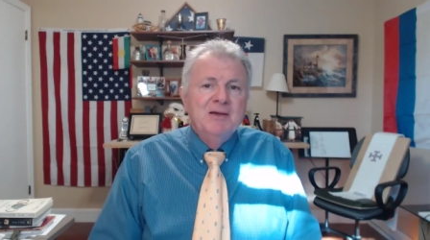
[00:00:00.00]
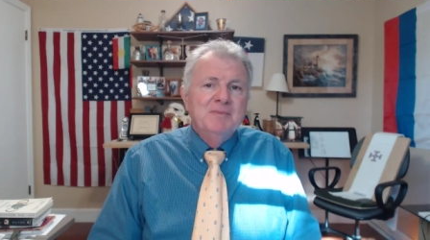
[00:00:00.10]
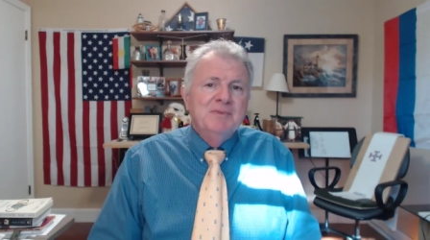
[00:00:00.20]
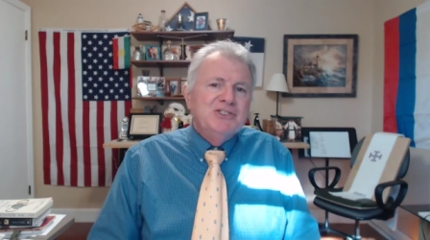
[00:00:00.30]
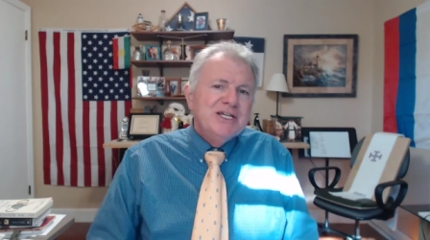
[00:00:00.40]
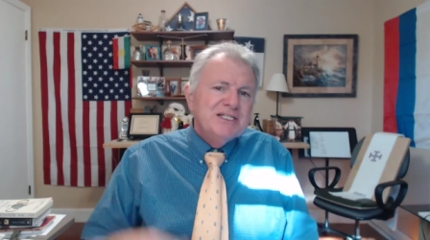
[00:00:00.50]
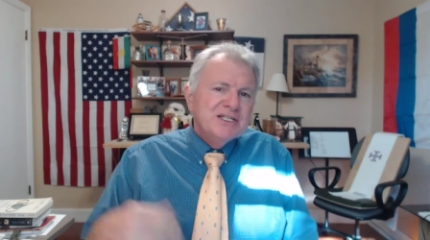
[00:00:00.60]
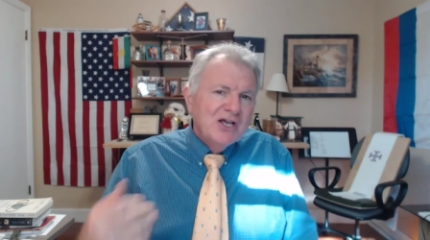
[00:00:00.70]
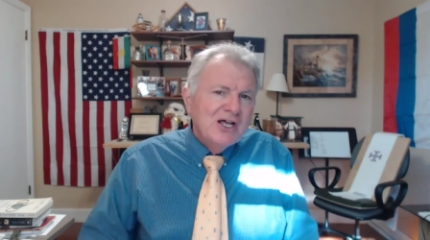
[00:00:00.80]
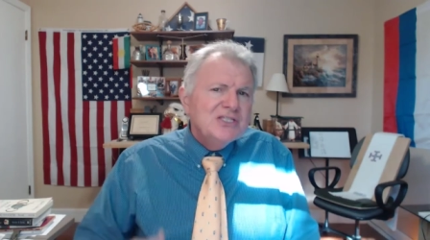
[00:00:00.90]
But
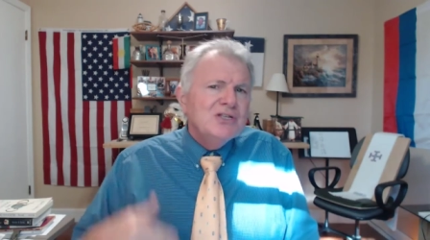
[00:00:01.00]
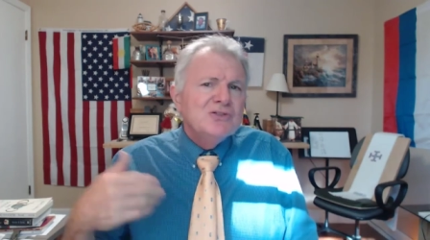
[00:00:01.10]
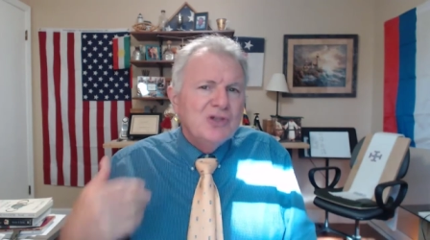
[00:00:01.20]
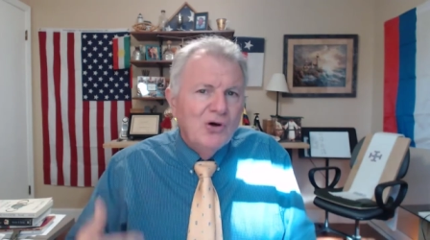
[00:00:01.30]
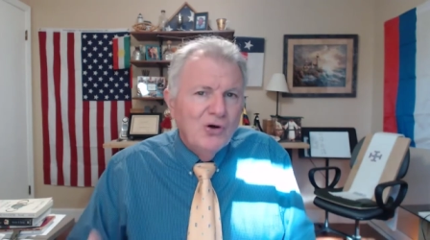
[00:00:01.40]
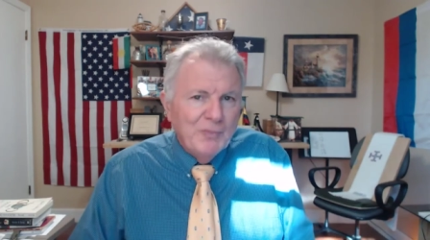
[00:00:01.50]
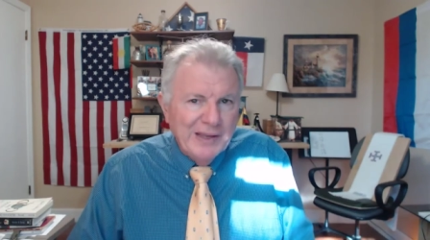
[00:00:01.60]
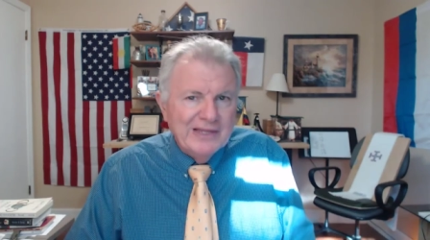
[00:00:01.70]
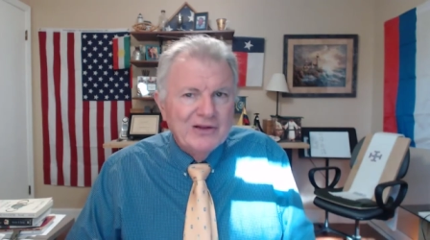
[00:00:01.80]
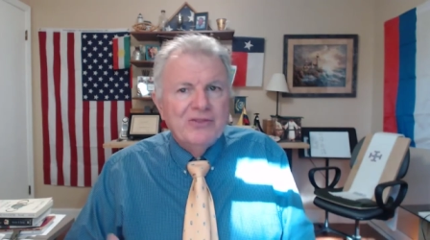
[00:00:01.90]
Jesus also told
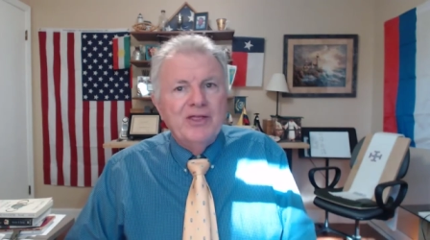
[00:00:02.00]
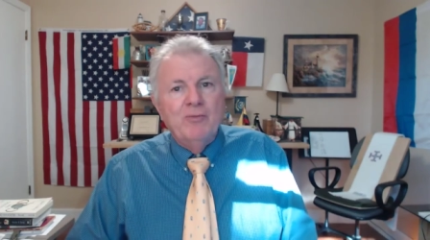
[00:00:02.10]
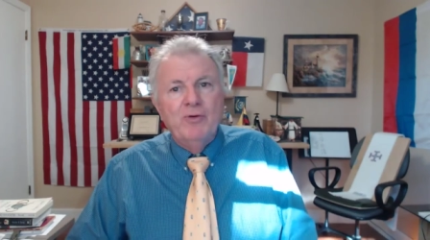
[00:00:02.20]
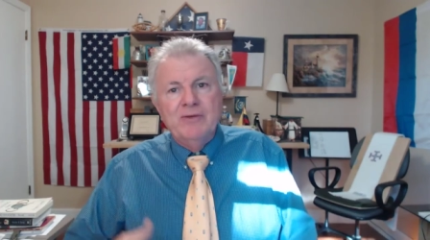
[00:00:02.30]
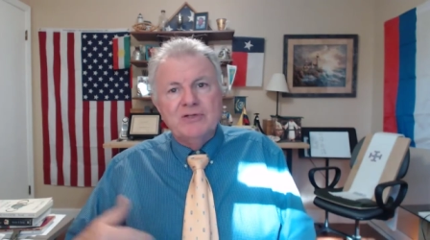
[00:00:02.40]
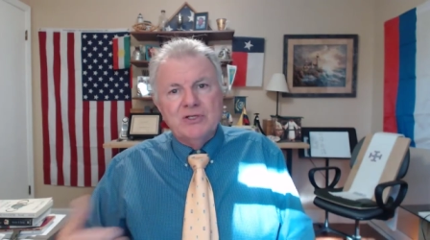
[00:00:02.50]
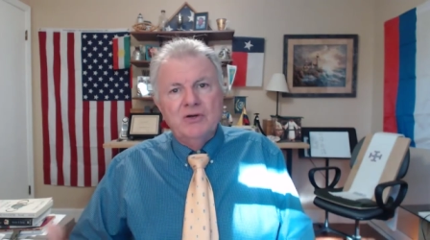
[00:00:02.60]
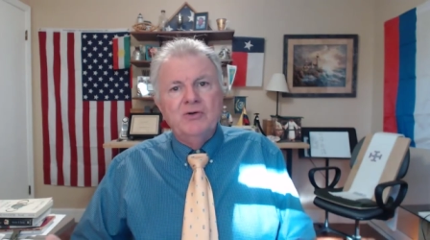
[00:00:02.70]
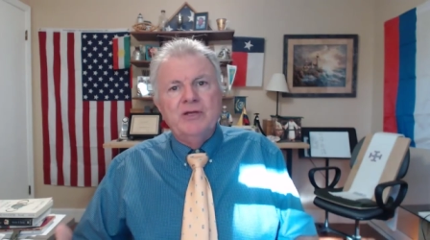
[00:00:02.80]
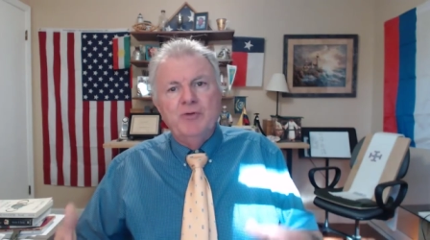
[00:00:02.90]
Peter that when he was
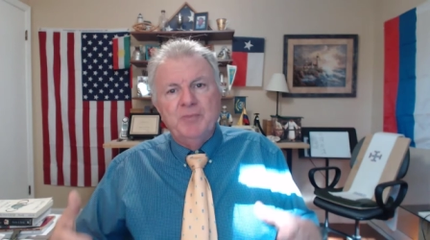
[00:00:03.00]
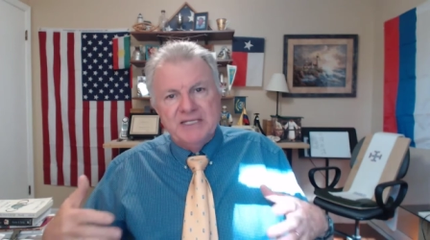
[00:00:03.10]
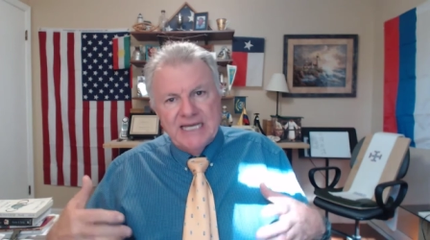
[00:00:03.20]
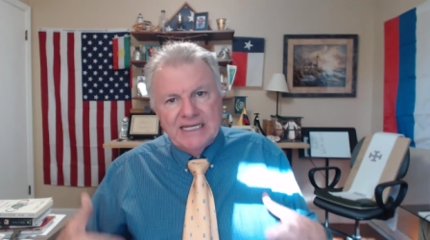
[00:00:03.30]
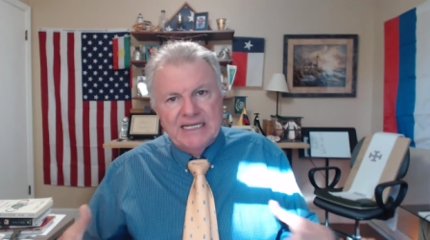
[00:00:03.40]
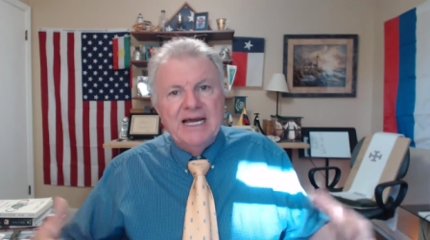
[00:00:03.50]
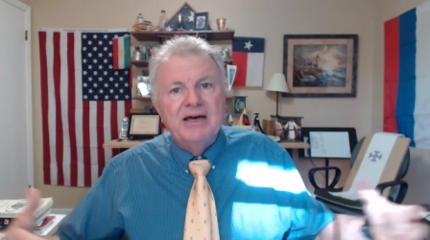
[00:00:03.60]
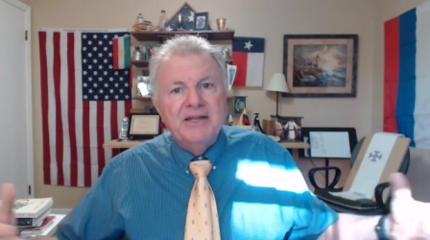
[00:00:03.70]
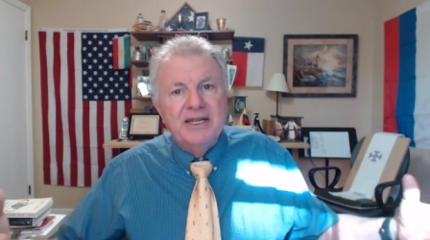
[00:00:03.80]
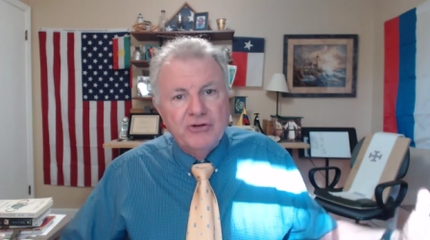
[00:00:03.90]
old, he would be taken
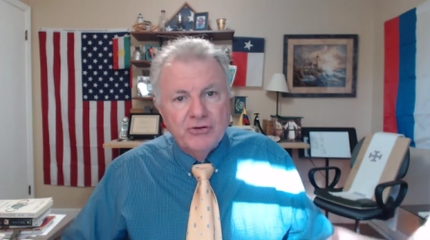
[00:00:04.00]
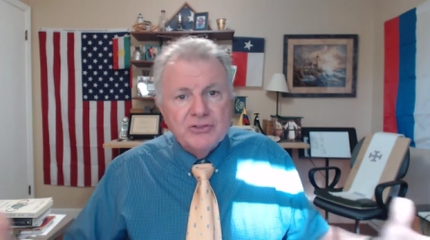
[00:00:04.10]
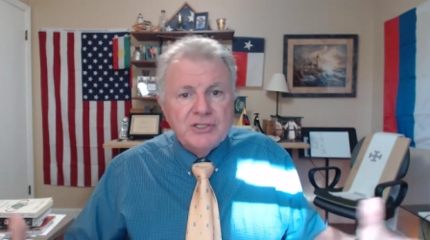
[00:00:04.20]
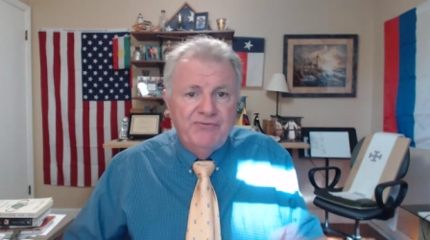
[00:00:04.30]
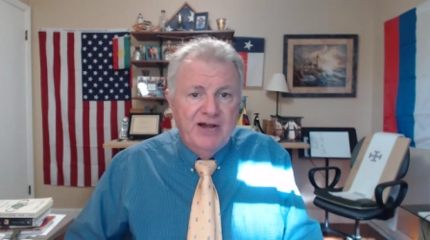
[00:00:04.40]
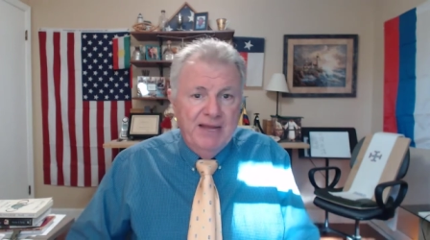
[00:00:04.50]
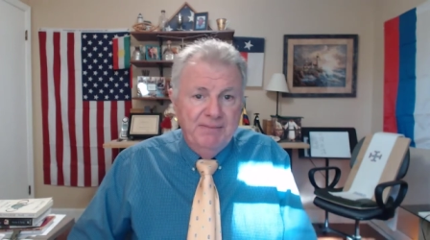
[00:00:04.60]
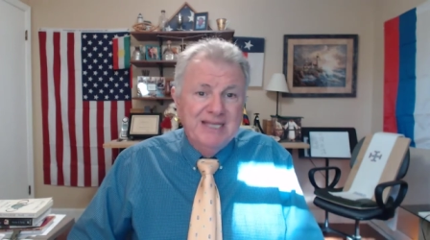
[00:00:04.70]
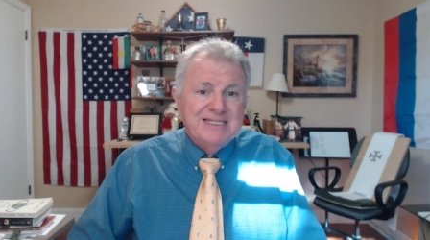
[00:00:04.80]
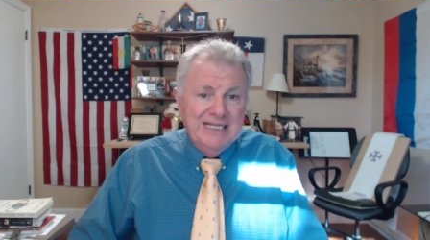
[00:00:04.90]
out and crucified,
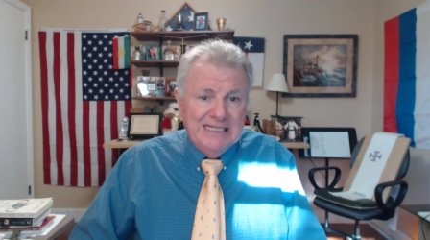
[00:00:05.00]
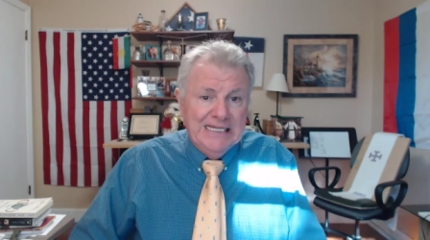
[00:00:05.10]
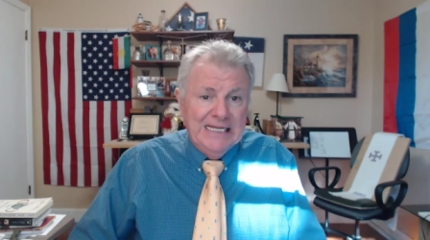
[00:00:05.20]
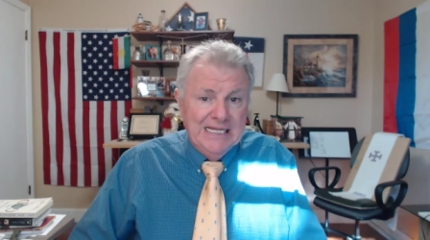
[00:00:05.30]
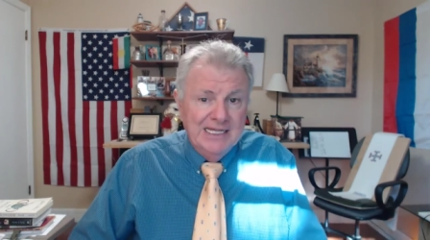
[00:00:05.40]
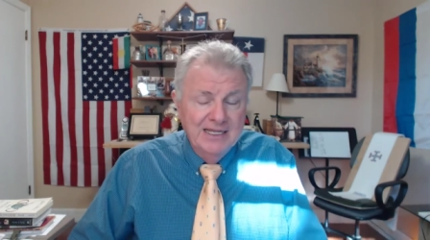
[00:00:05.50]
basically.